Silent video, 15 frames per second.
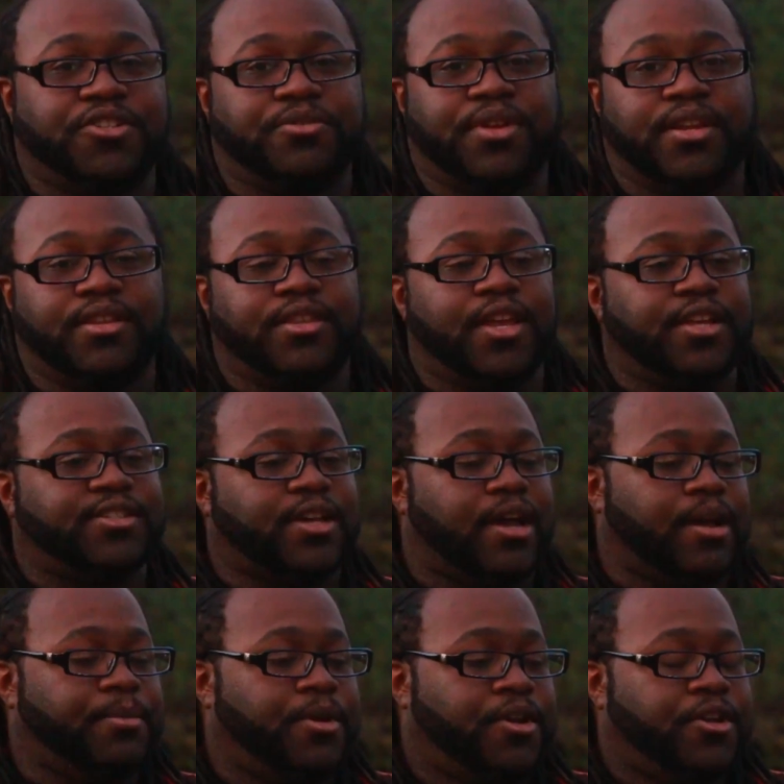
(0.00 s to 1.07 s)
Shoot at
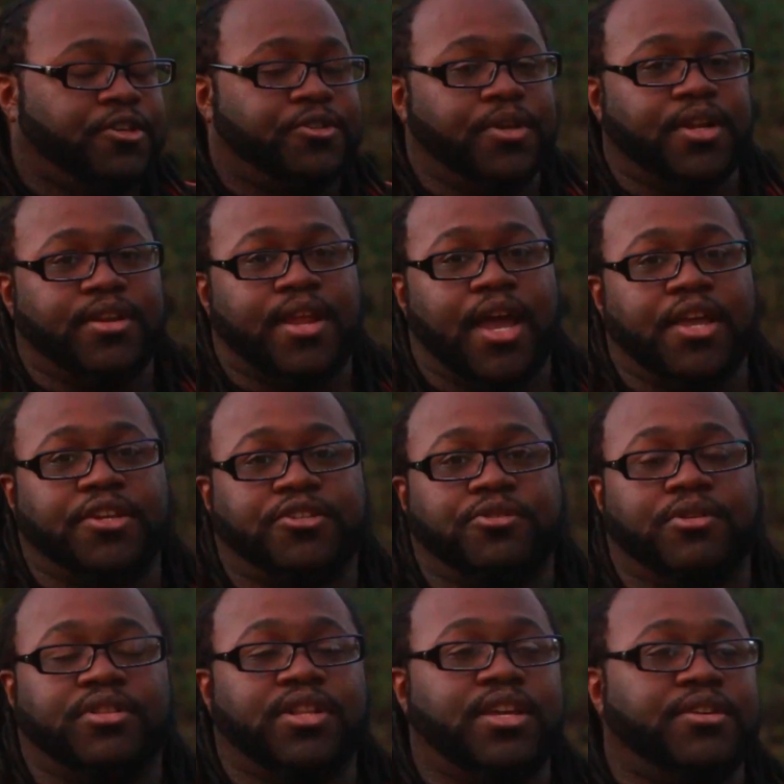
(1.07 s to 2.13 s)
daytime, shoot at night,
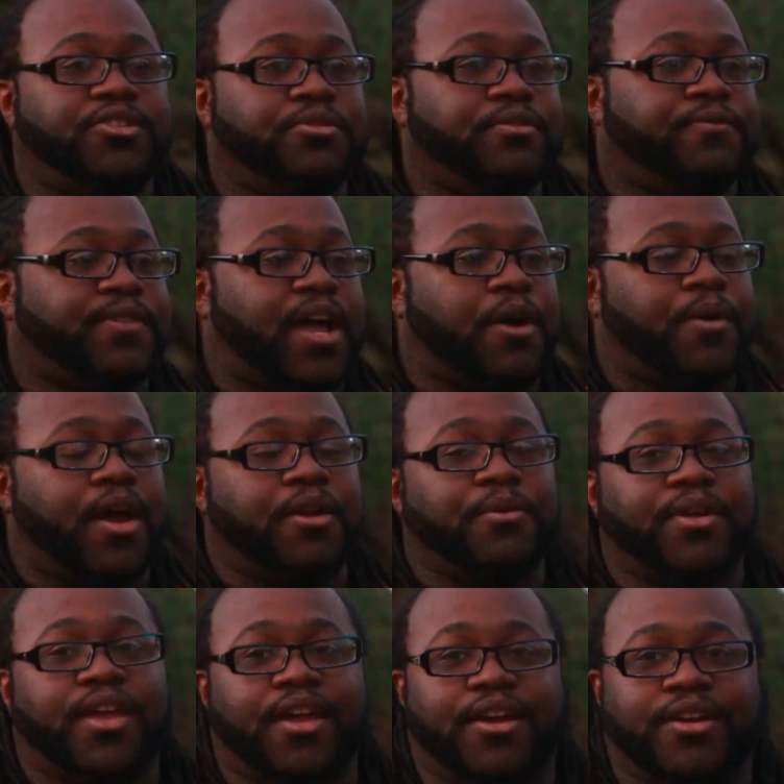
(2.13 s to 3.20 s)
shoot a leash, shoot a flower, I
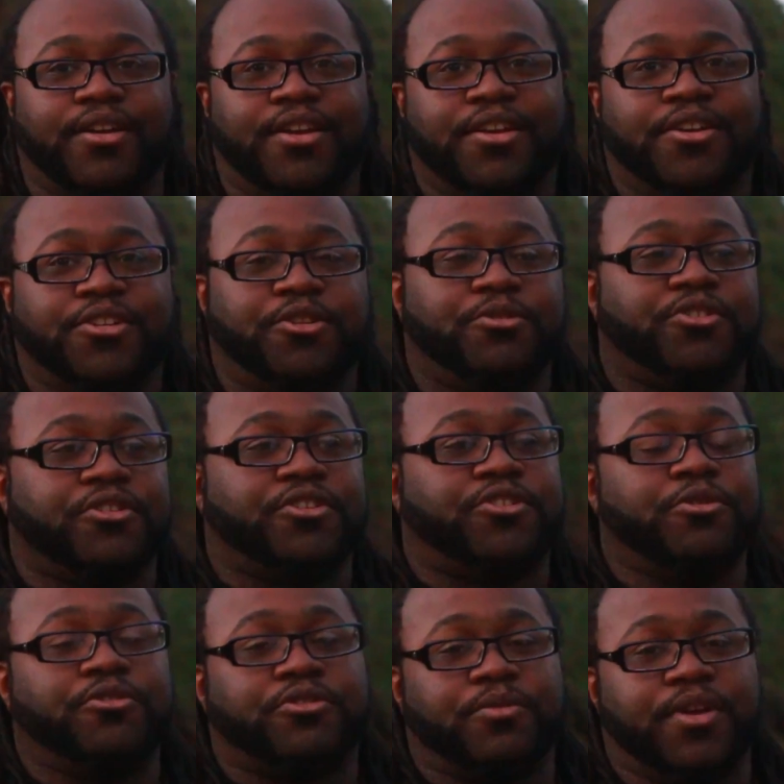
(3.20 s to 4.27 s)
don't care. Shoot your
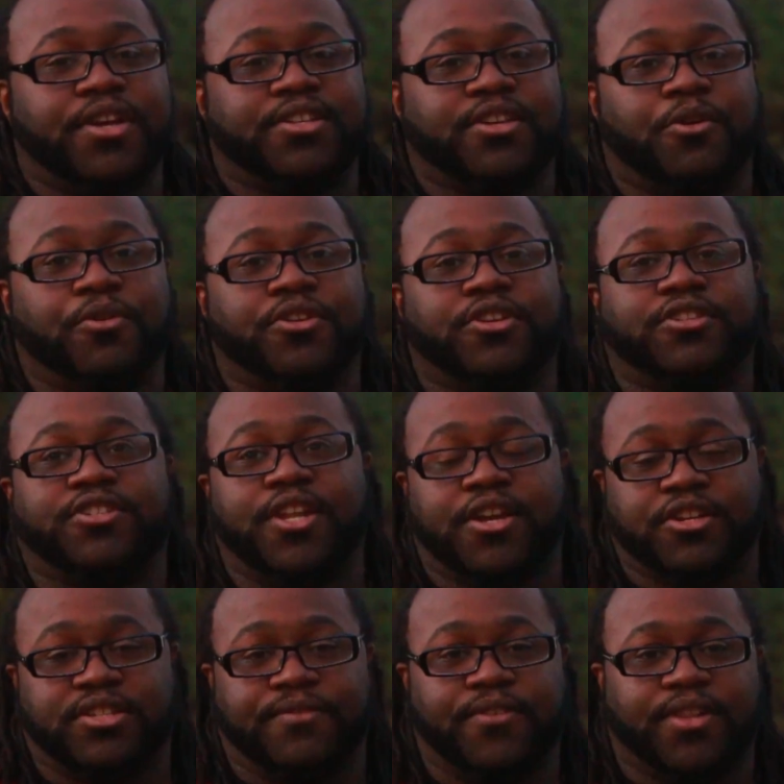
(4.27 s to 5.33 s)
shoestrings on your
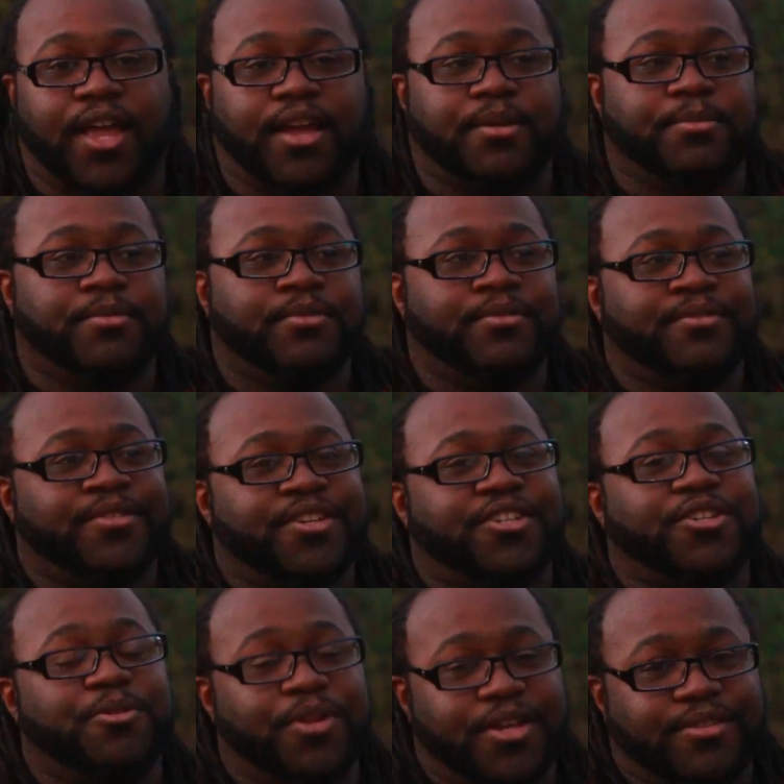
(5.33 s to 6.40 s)
sneakers if you like them.
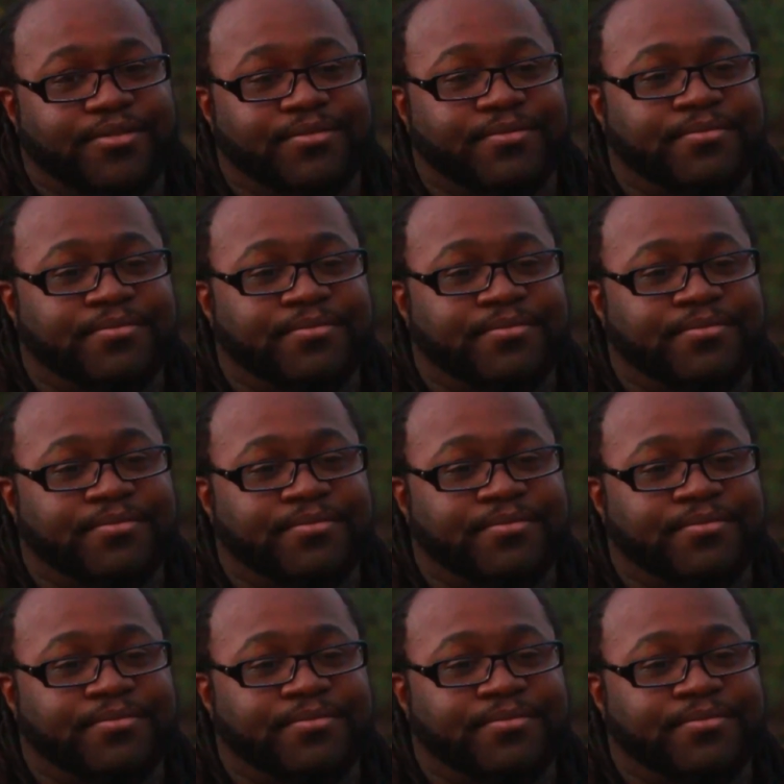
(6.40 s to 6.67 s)
Shoot it.